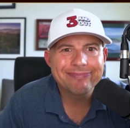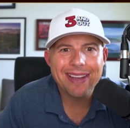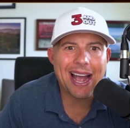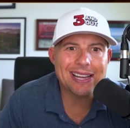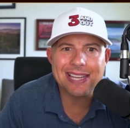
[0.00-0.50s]

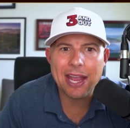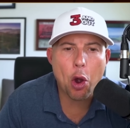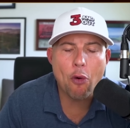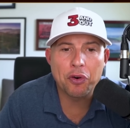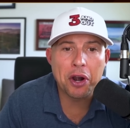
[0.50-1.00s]
I'd say
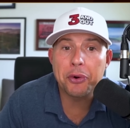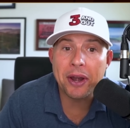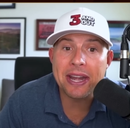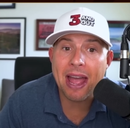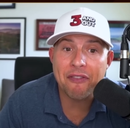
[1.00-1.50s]
over under
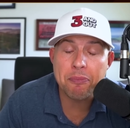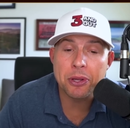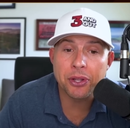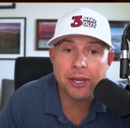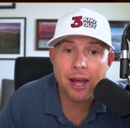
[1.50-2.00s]
eight and a half
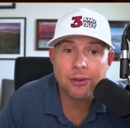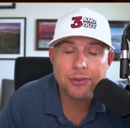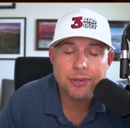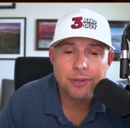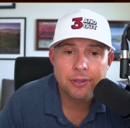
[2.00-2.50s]
million
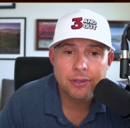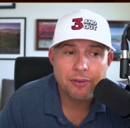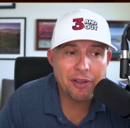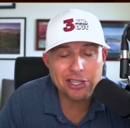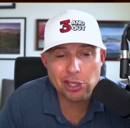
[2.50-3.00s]
dollars.
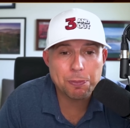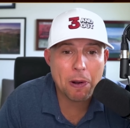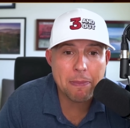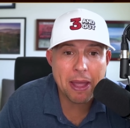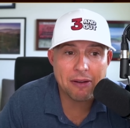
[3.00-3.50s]
Fangio's
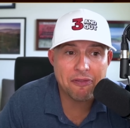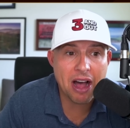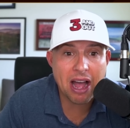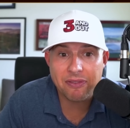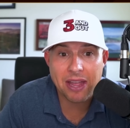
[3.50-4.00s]
probably making
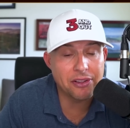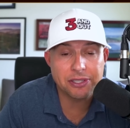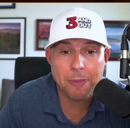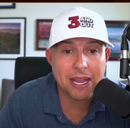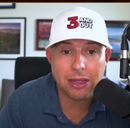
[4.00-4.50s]
five.
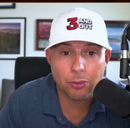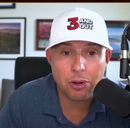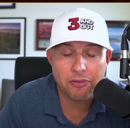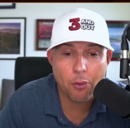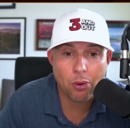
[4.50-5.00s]
Kellen's making three
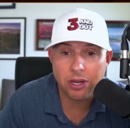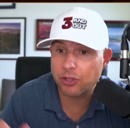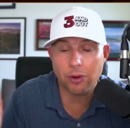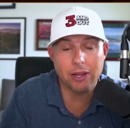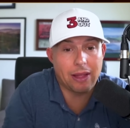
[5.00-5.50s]
or four. It's
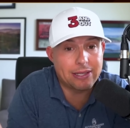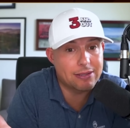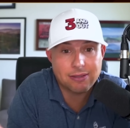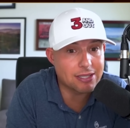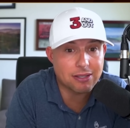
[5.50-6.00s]
great.
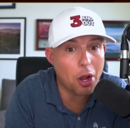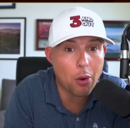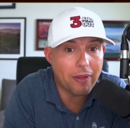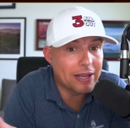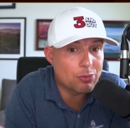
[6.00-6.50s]
That's just the
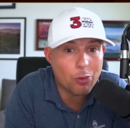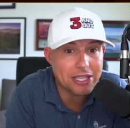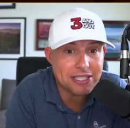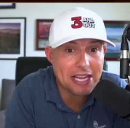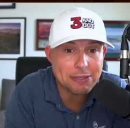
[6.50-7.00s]
go. That's what
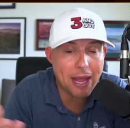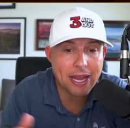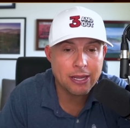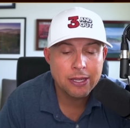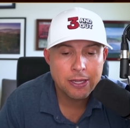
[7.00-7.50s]
these guys
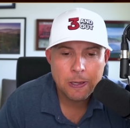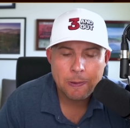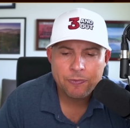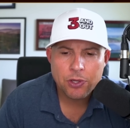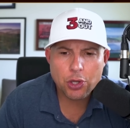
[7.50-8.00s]
make.
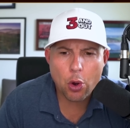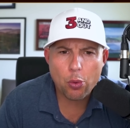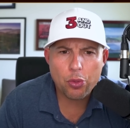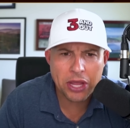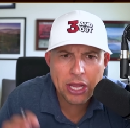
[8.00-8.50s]

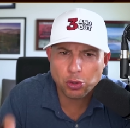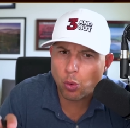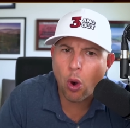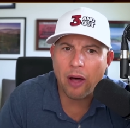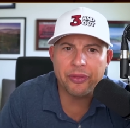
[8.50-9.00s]
So the Eagles
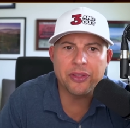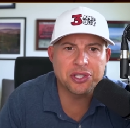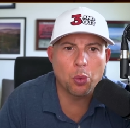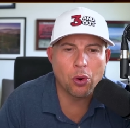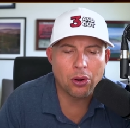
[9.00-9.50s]
want this
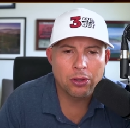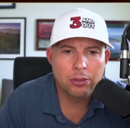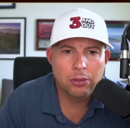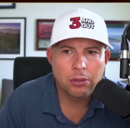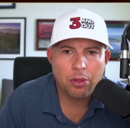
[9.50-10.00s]
to work.
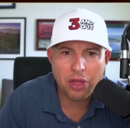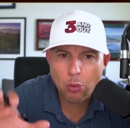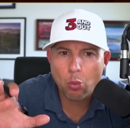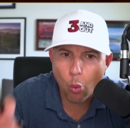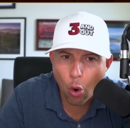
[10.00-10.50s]
They
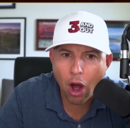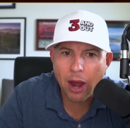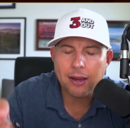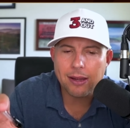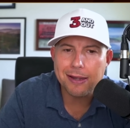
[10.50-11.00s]

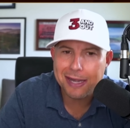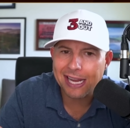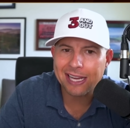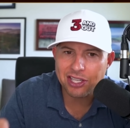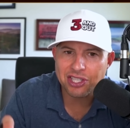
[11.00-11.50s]
want
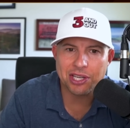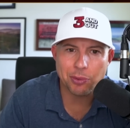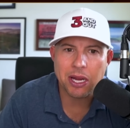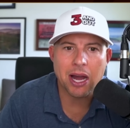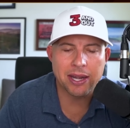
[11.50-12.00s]
Nick
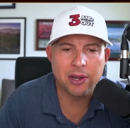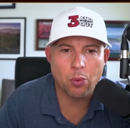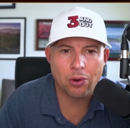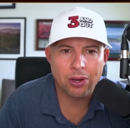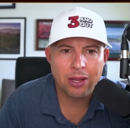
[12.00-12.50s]
Sirianni to
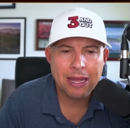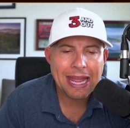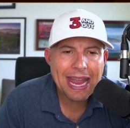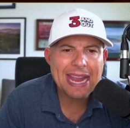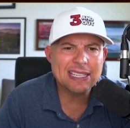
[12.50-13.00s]
work.
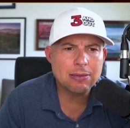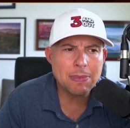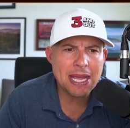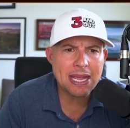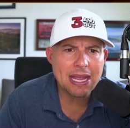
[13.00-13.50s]
And to
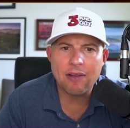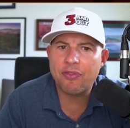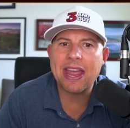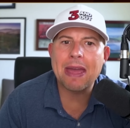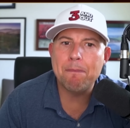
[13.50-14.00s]
me, if
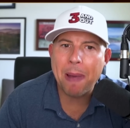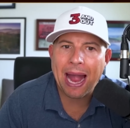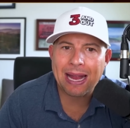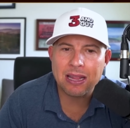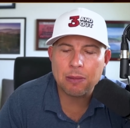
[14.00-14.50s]
they get
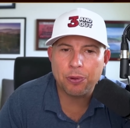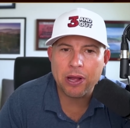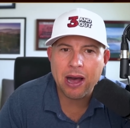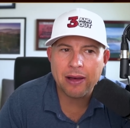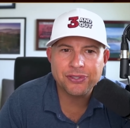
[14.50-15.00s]
back into the
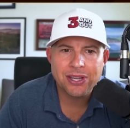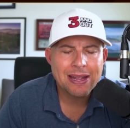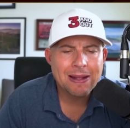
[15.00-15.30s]
playoffs